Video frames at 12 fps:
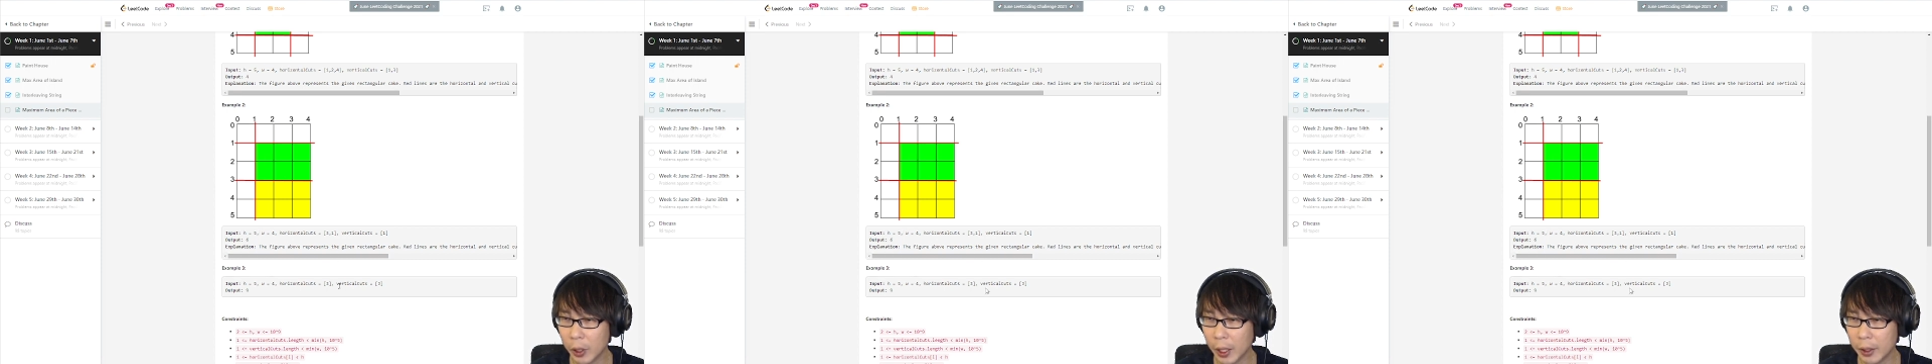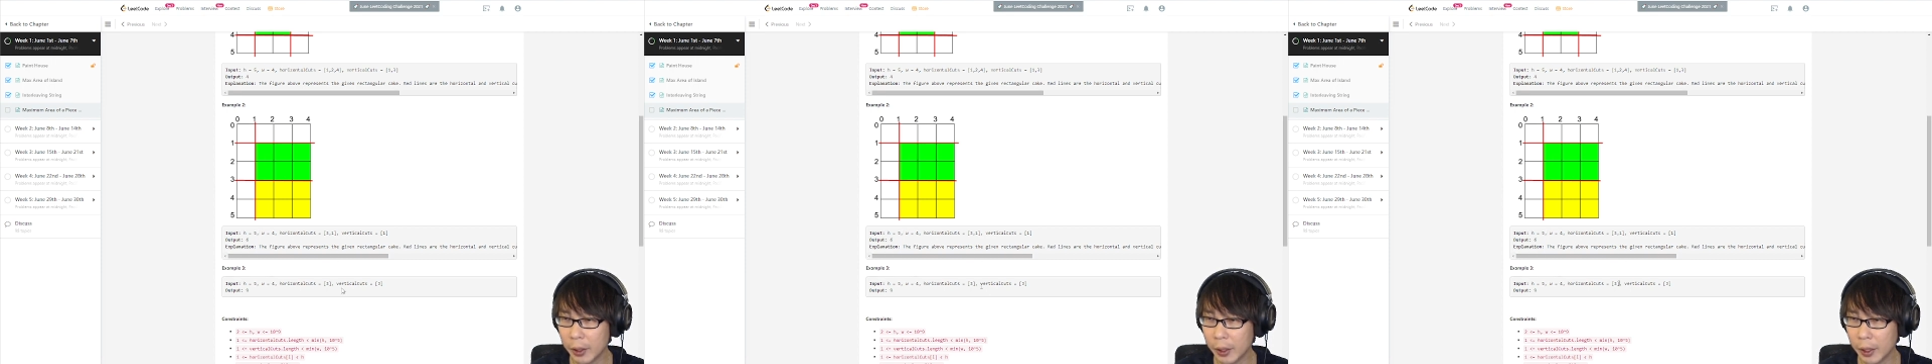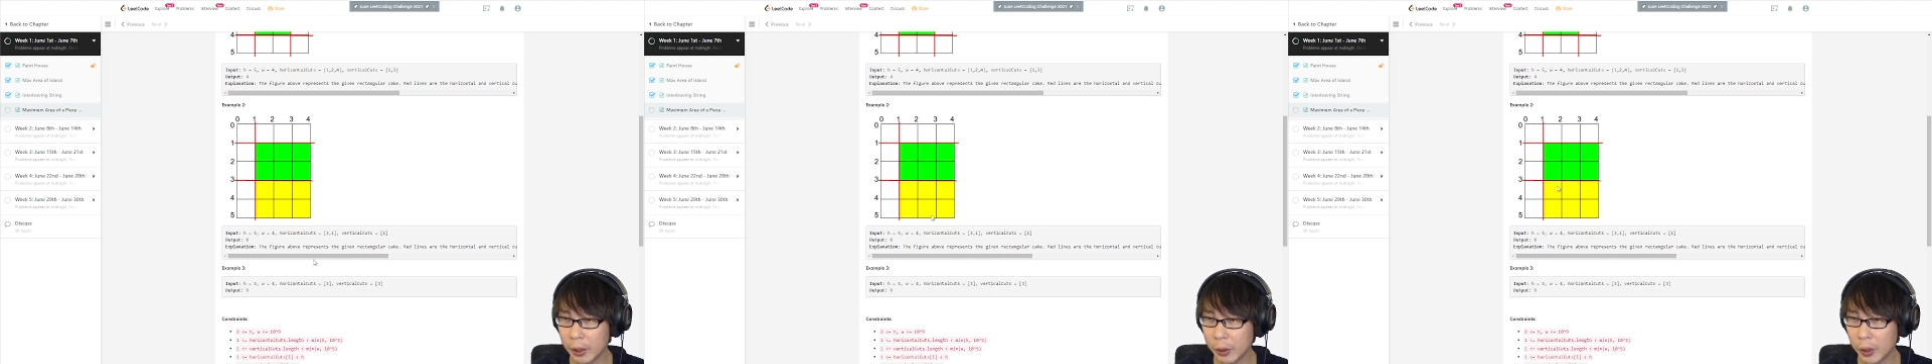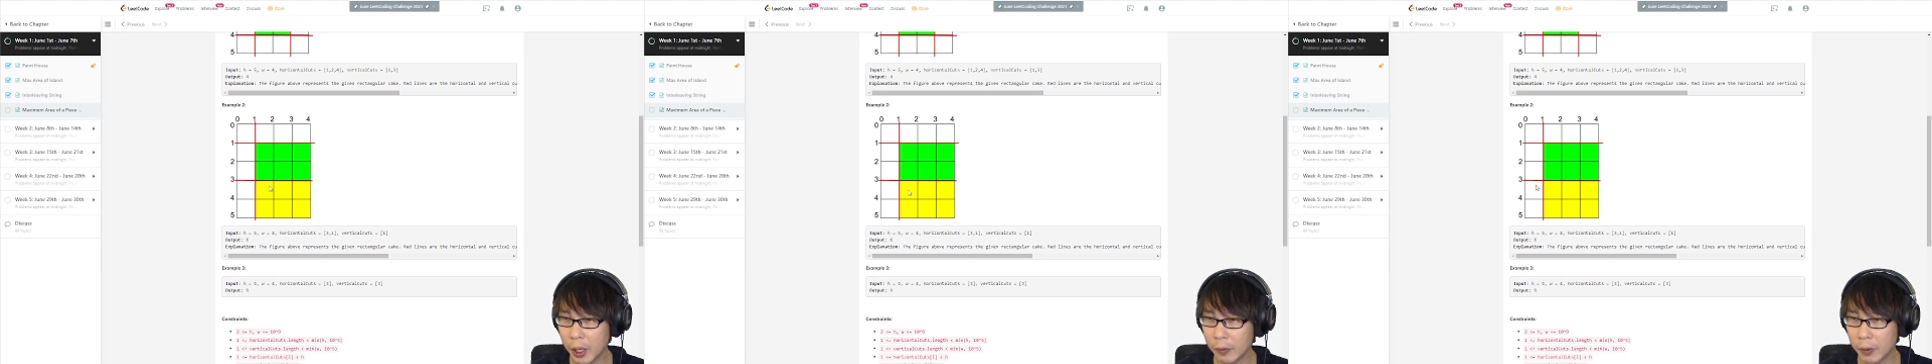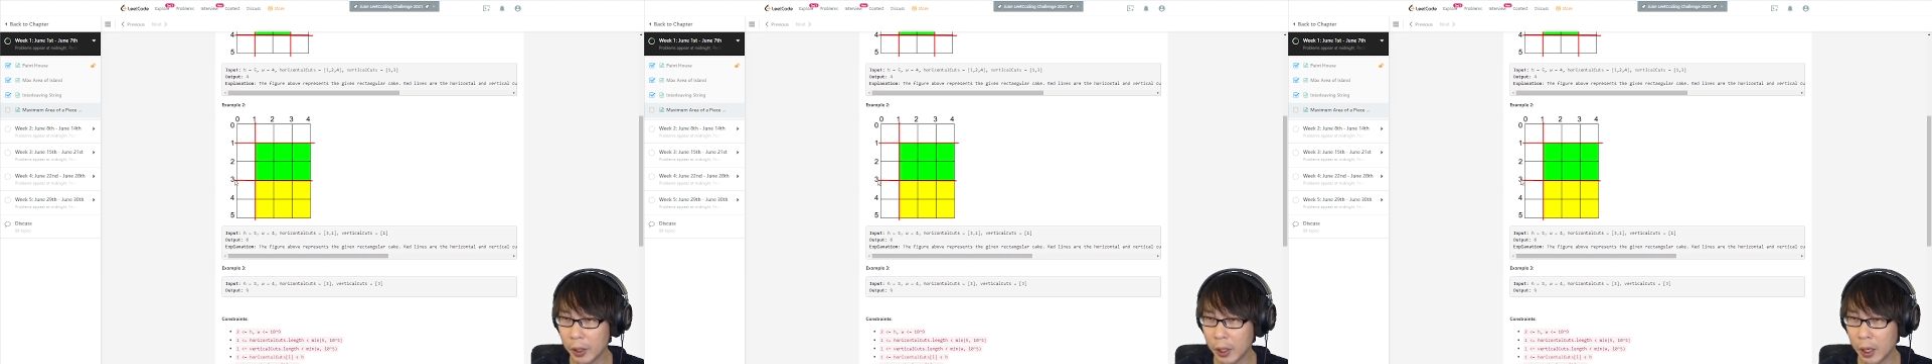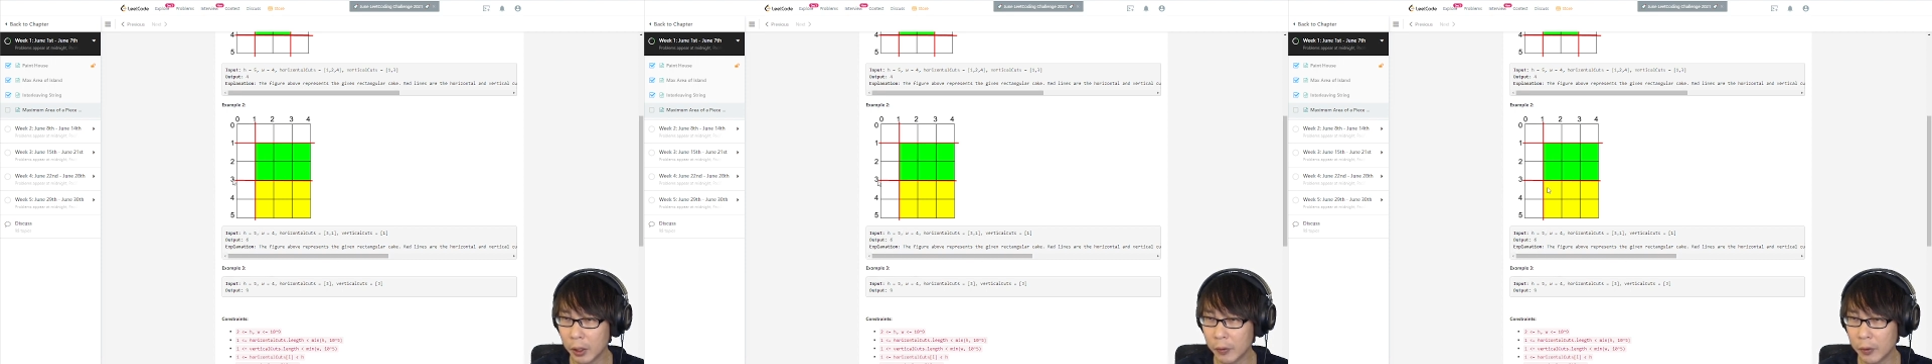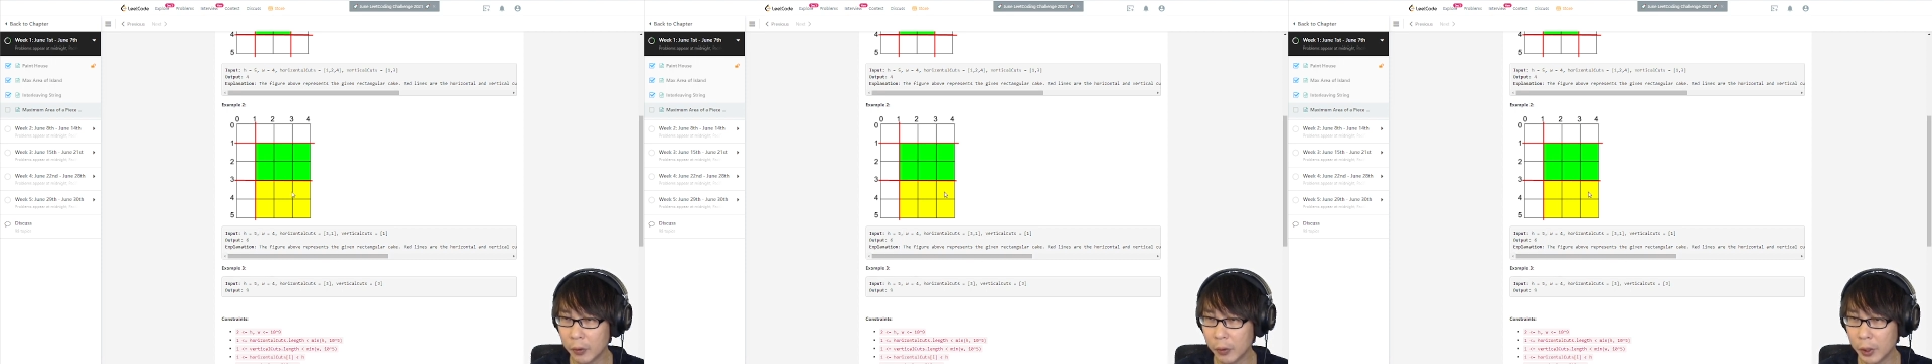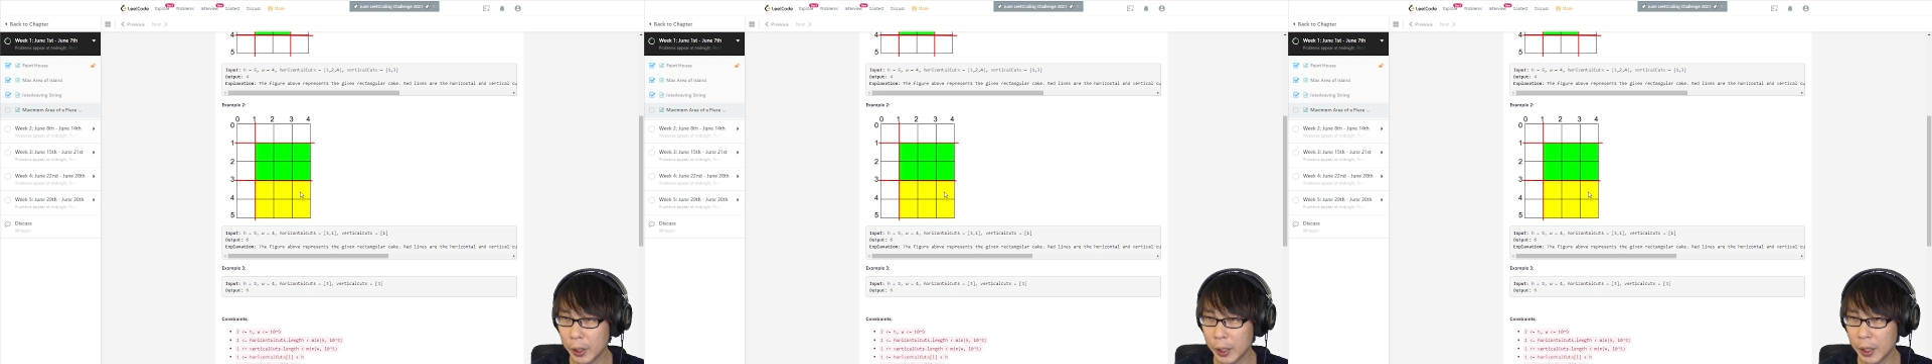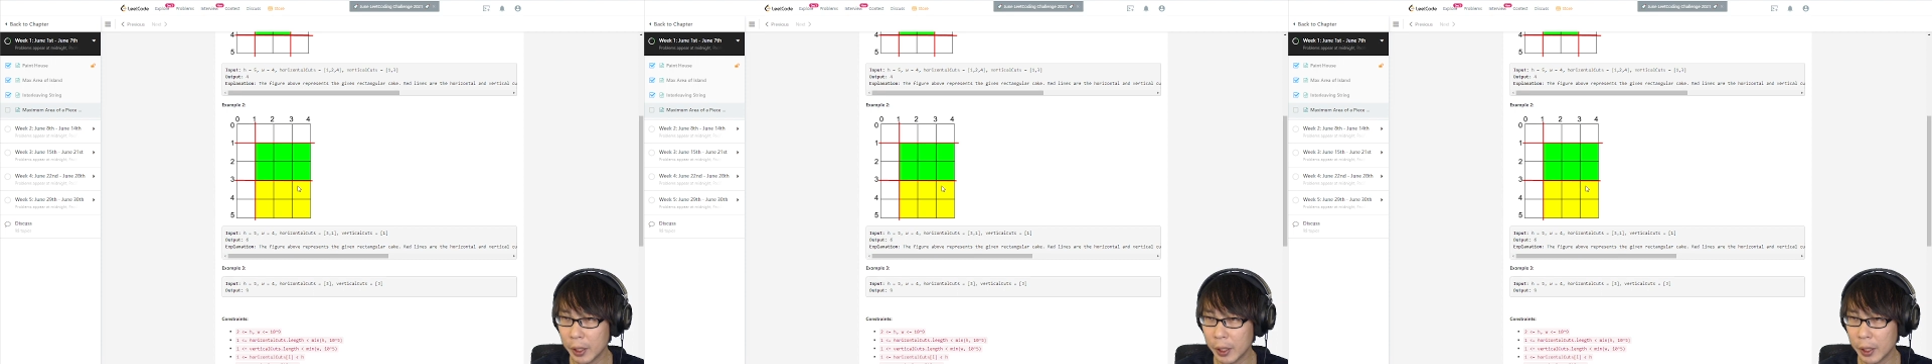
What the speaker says: and then you have a cut of 3,